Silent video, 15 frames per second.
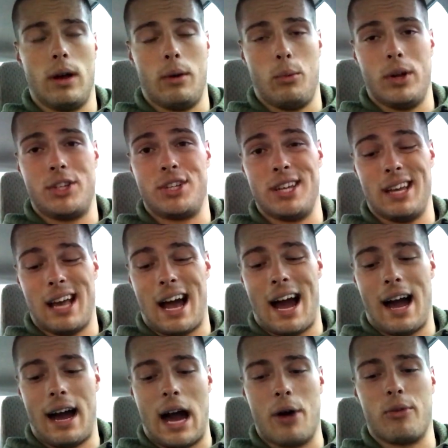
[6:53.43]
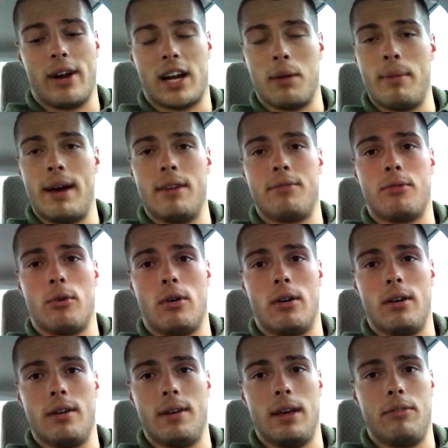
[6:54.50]
which I would recommend
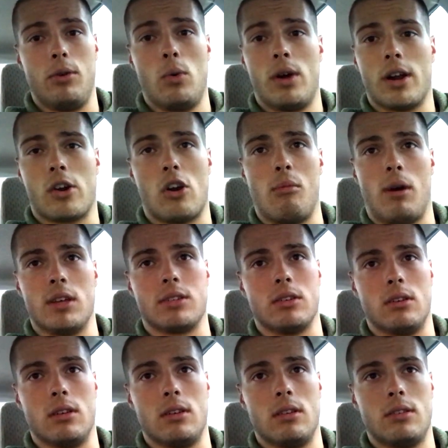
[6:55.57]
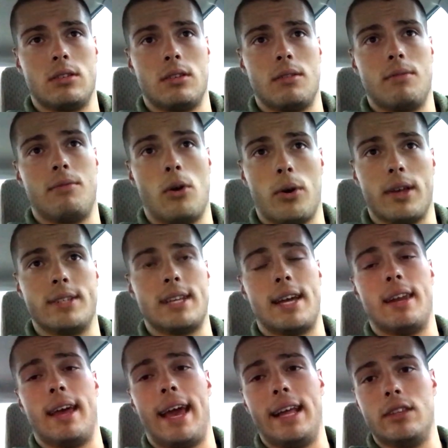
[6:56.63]
for, if you want to grow muscle, focus
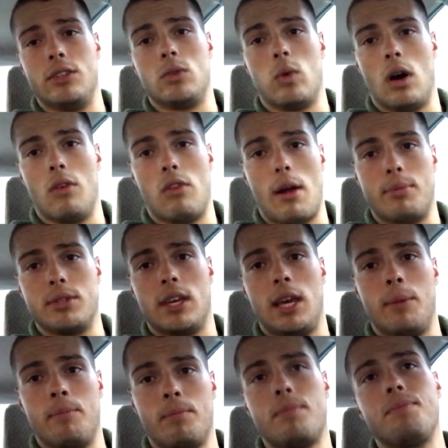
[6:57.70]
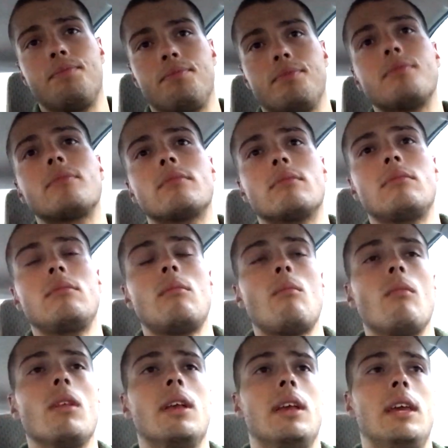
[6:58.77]
on the 8 to 12 rep scheme.
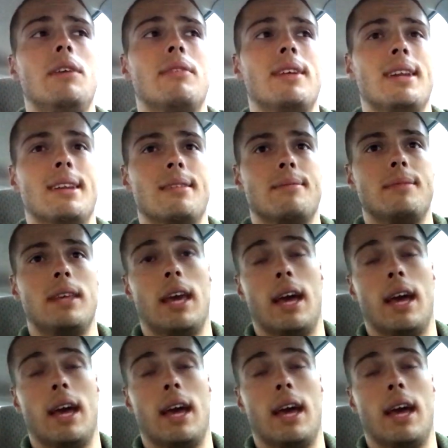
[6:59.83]
8